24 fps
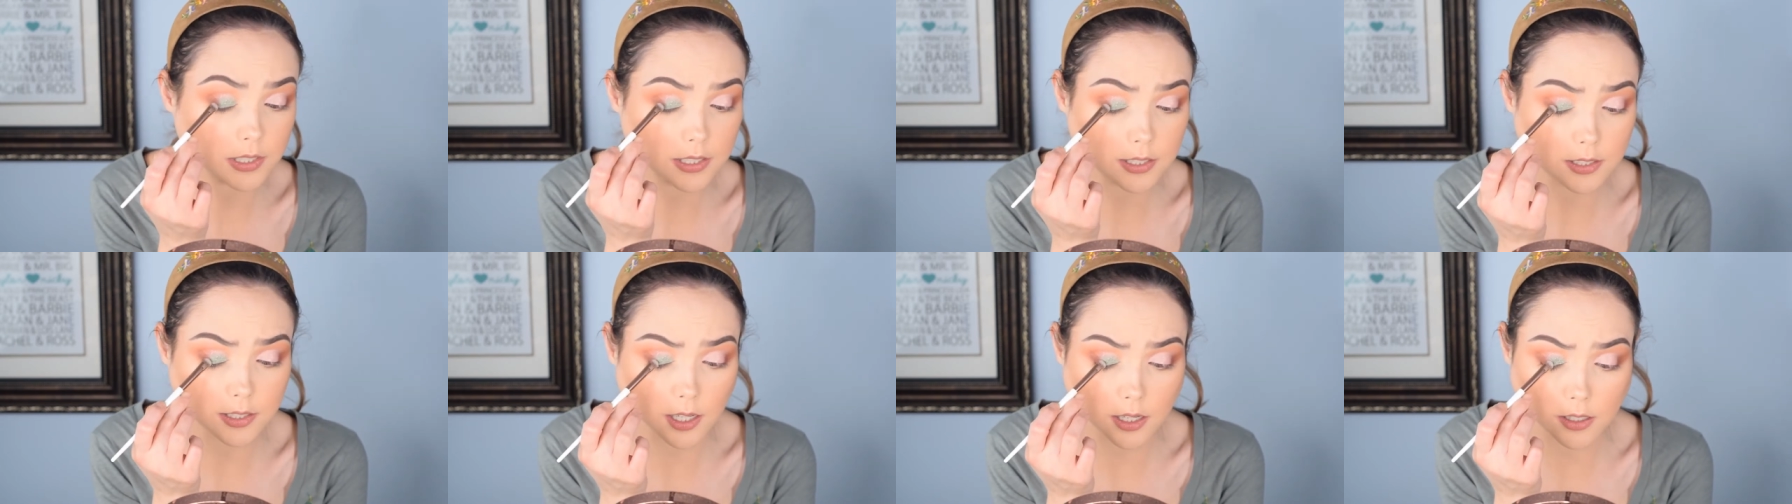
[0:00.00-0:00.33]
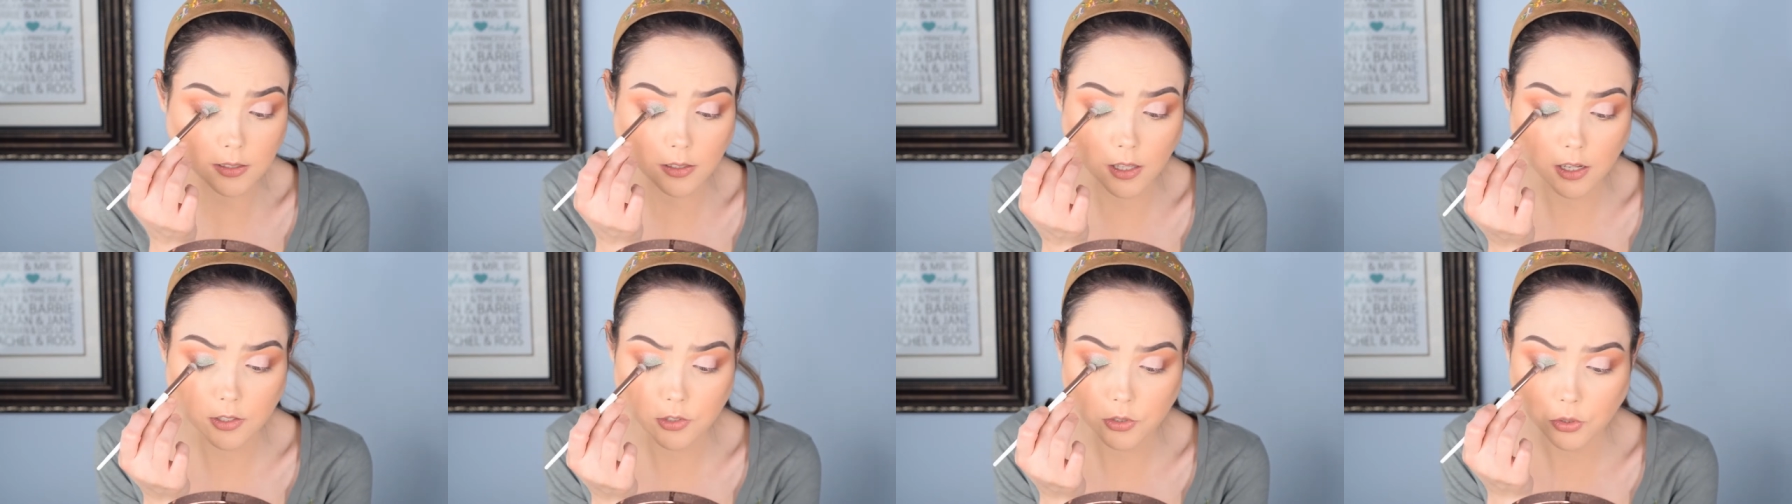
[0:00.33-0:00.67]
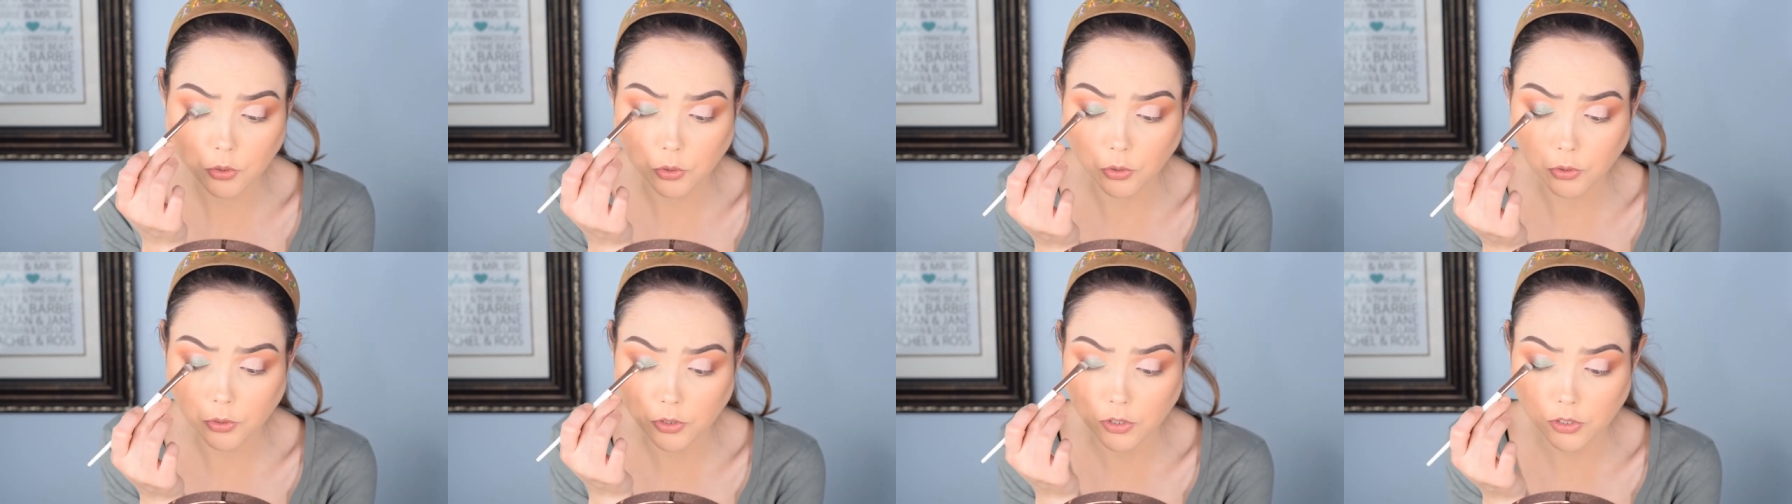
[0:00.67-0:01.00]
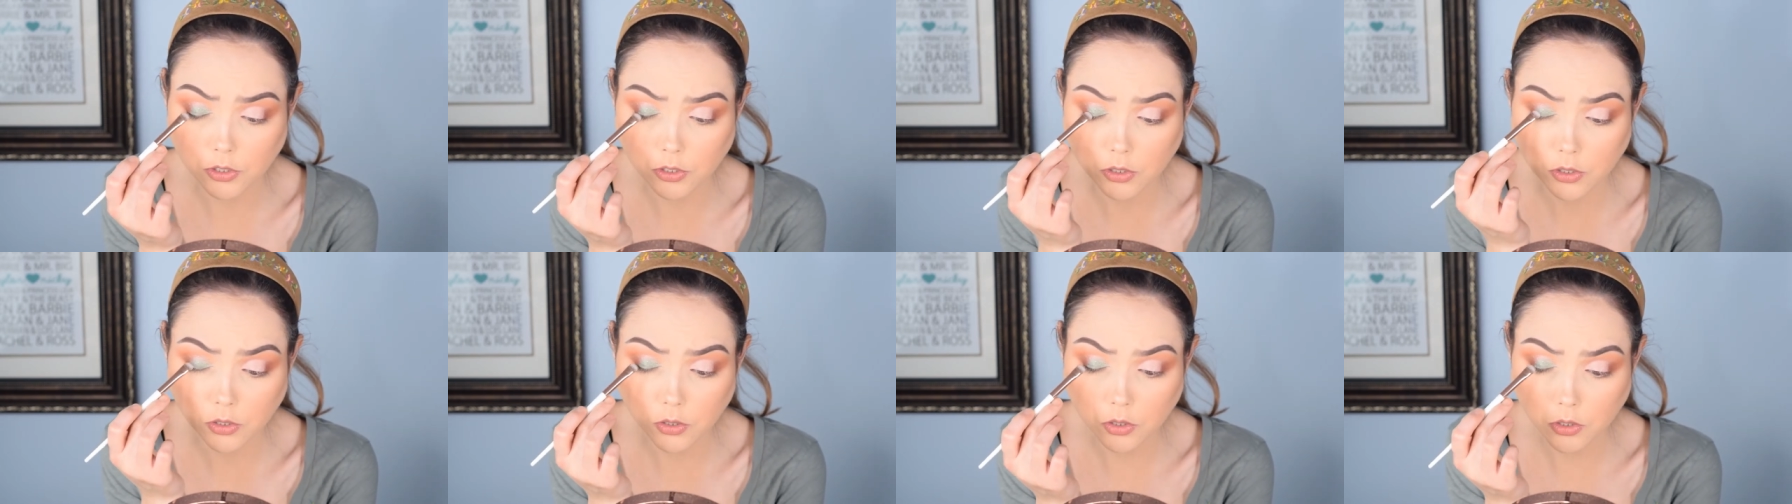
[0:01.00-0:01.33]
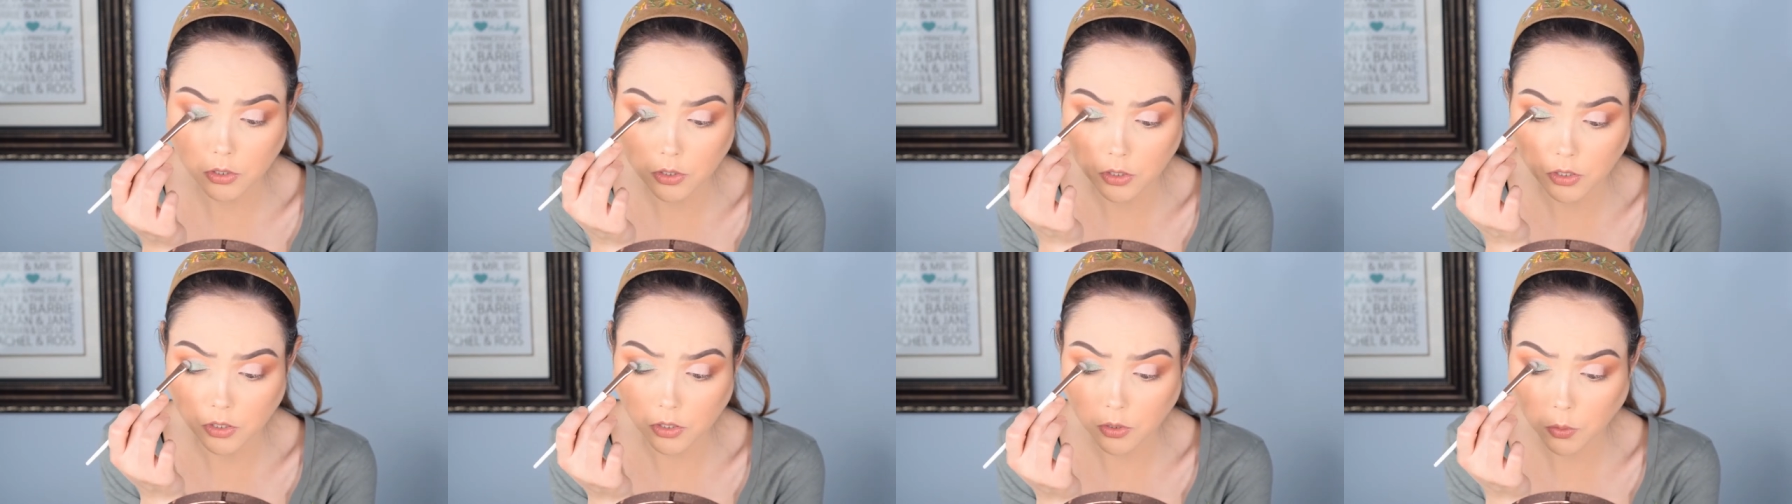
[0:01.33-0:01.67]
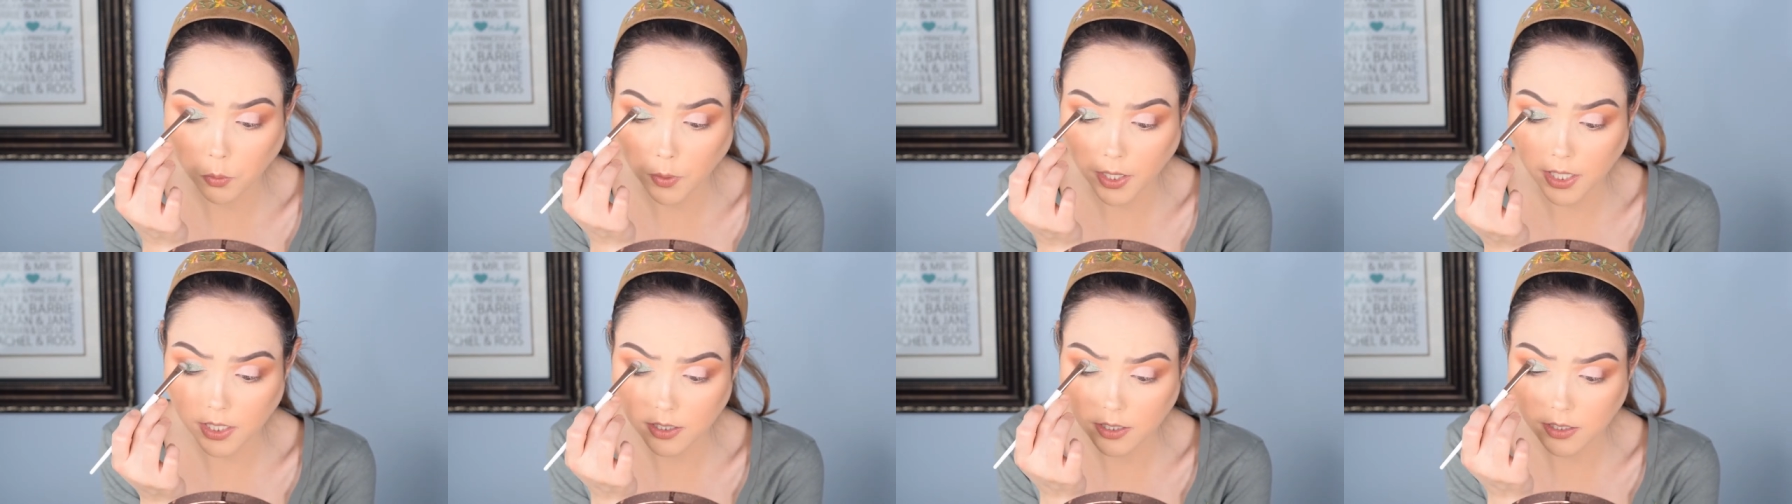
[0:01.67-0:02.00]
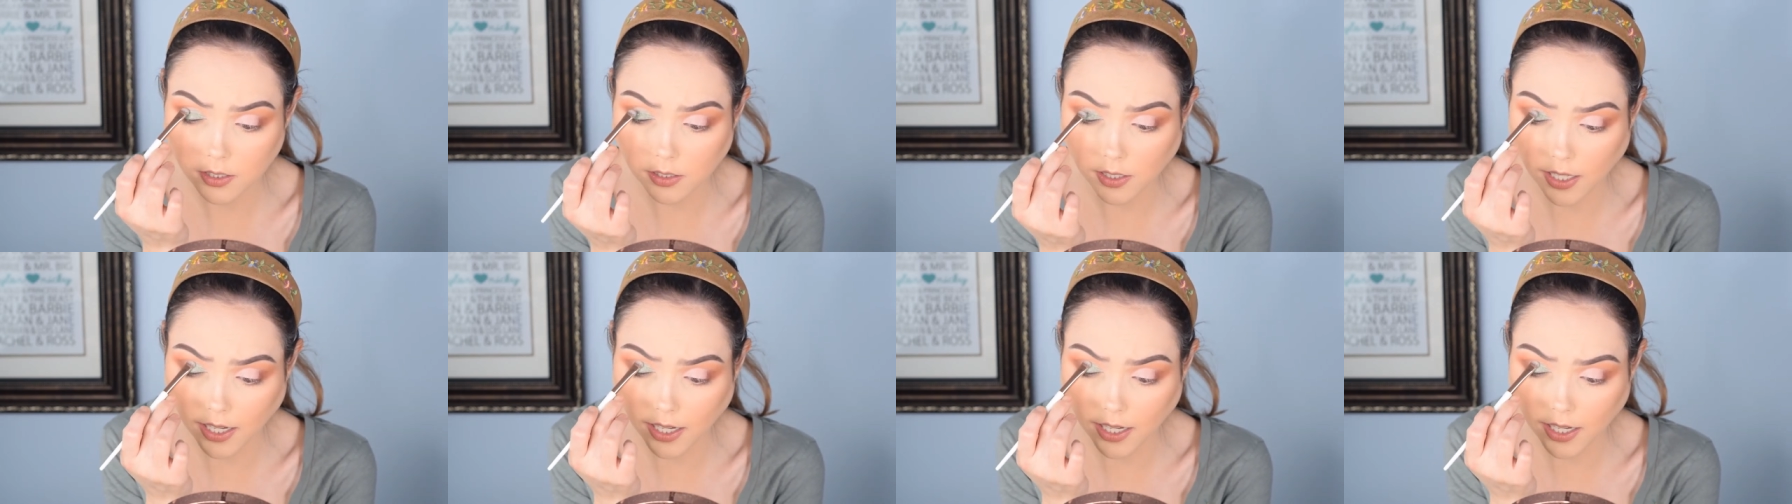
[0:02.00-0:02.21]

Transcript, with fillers: psychological twist.